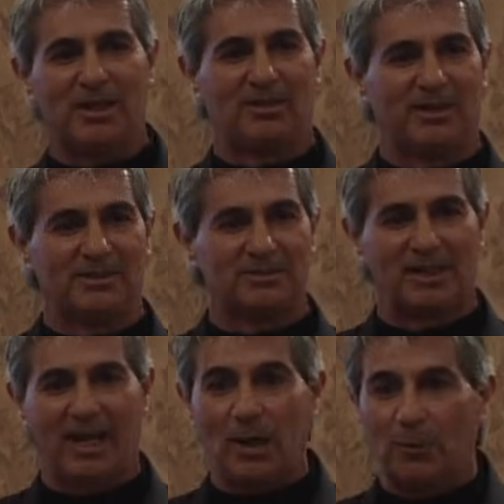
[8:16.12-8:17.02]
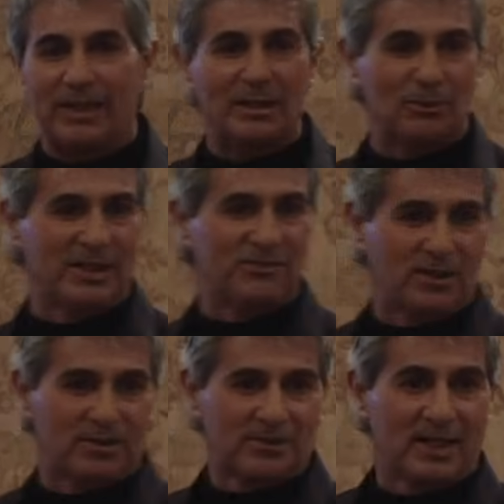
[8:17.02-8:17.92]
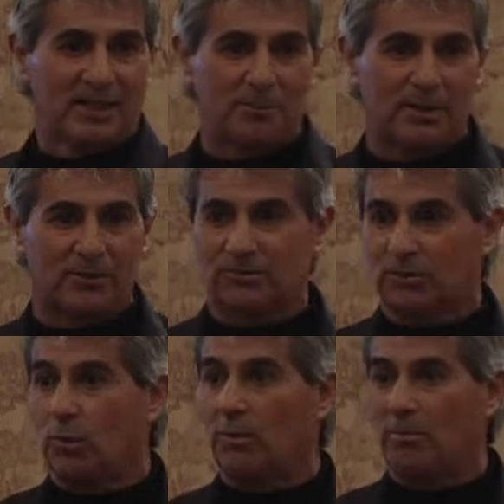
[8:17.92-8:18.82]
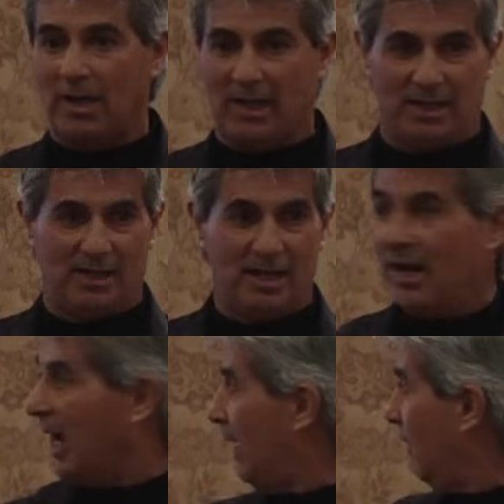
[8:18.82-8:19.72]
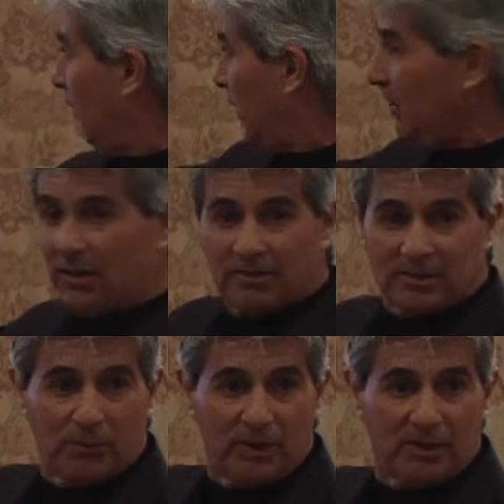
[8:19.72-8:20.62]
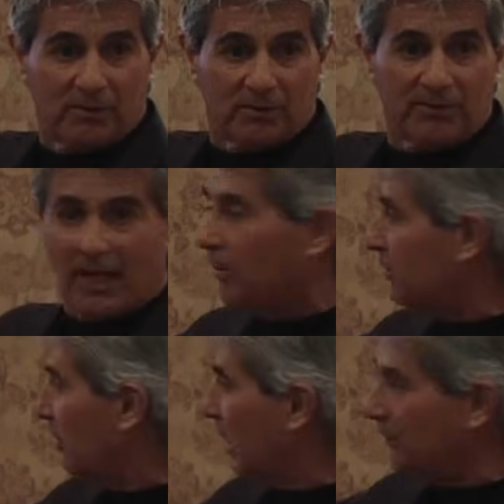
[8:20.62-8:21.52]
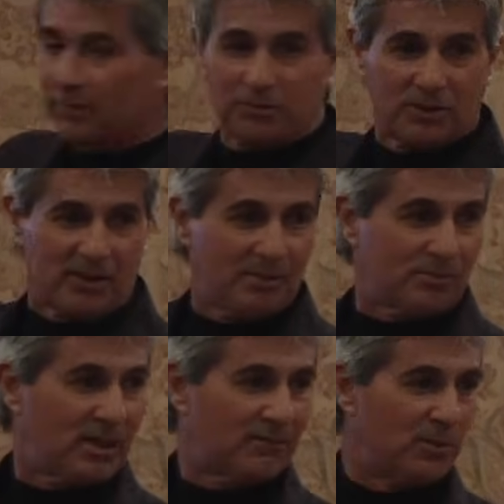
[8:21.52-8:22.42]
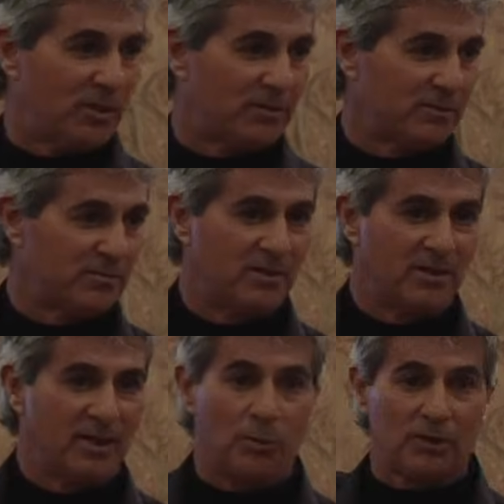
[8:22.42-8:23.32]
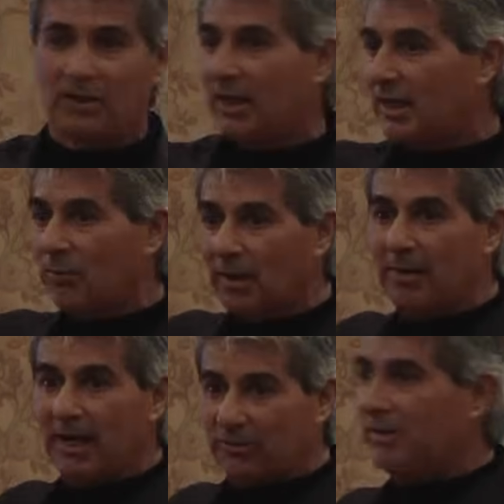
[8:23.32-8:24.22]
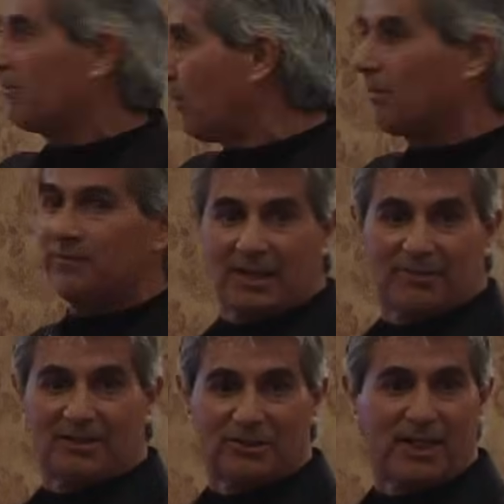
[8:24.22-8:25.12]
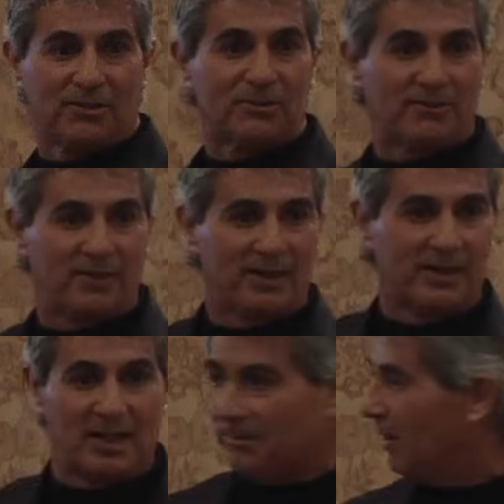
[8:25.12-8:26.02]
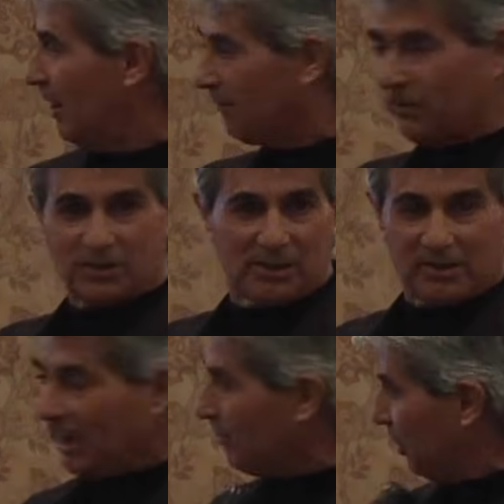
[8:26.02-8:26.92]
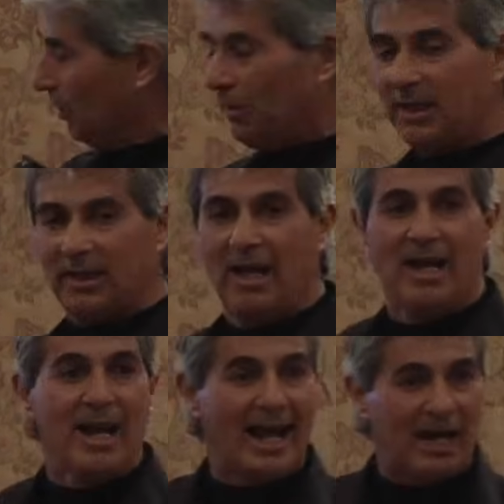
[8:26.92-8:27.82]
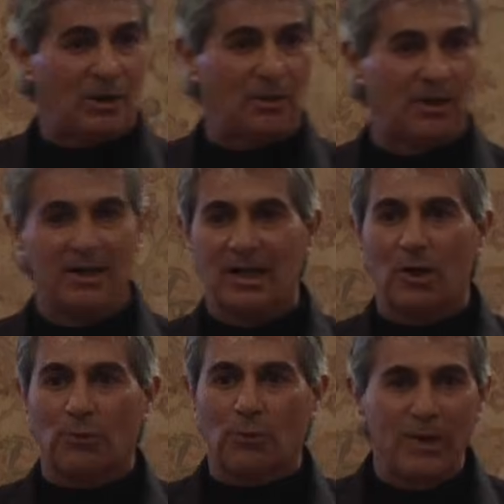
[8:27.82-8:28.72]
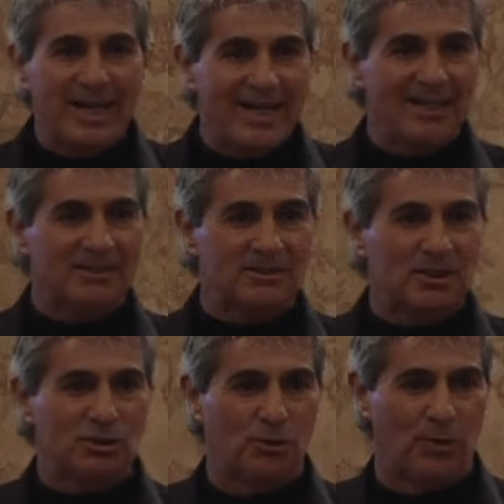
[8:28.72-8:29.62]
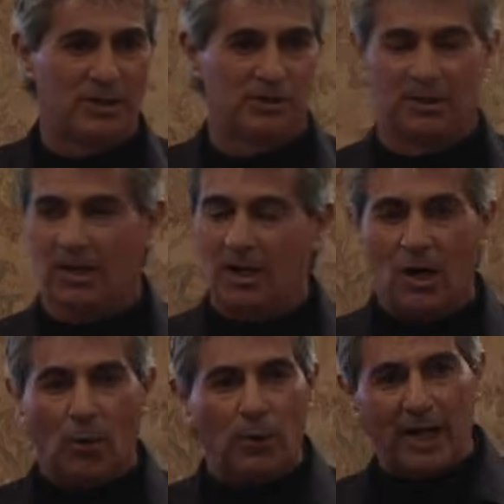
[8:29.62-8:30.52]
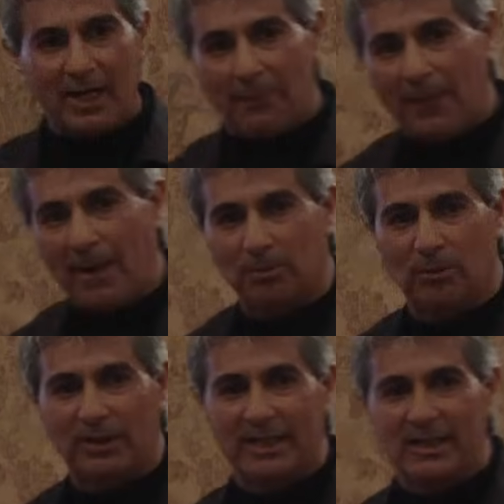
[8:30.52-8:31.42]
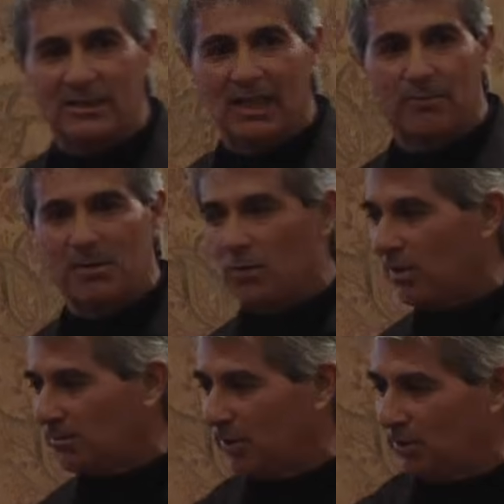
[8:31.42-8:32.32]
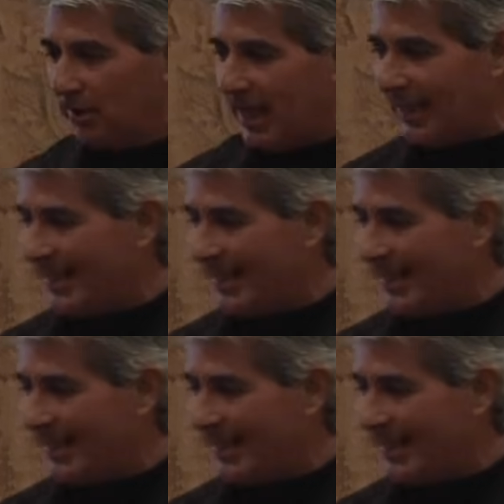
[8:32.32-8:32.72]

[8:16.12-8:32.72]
areas and we kill these elk that everybody else is going by? And these elk that we killed, that was my first attempt on every one of them. It wasn't like I went back 3 and 4 and 5 days later until I finally got him. First attempt, go in. How? Read the situation. When I got that bull and he's giving me one bugle and I